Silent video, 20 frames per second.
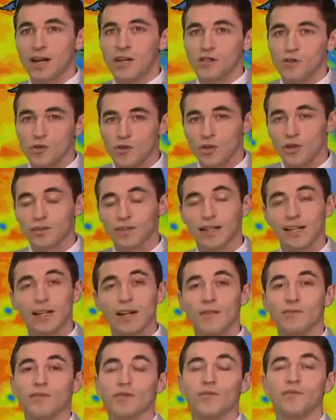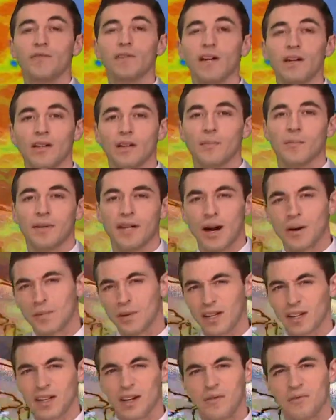So certainly enough to feel it, but not
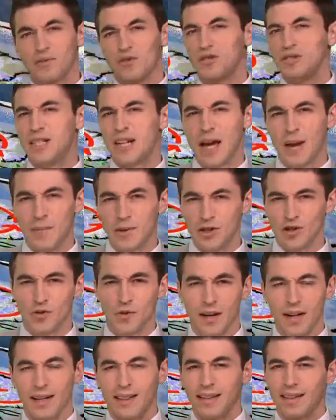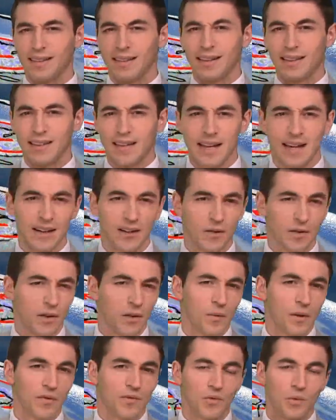really enough for damage or anything like that. I don't
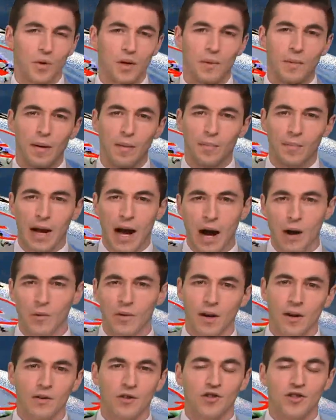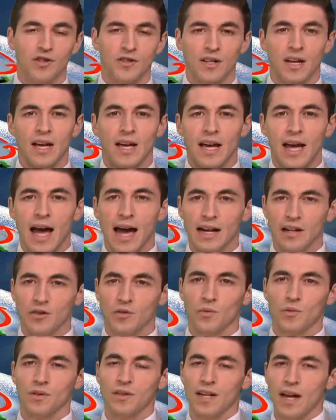think we have to worry about power outages heading
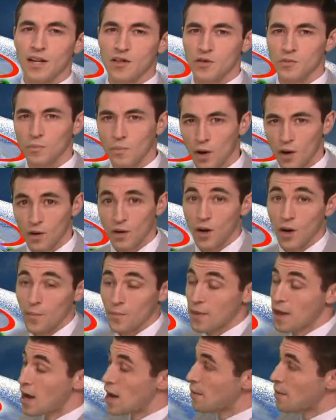through the day tomorrow.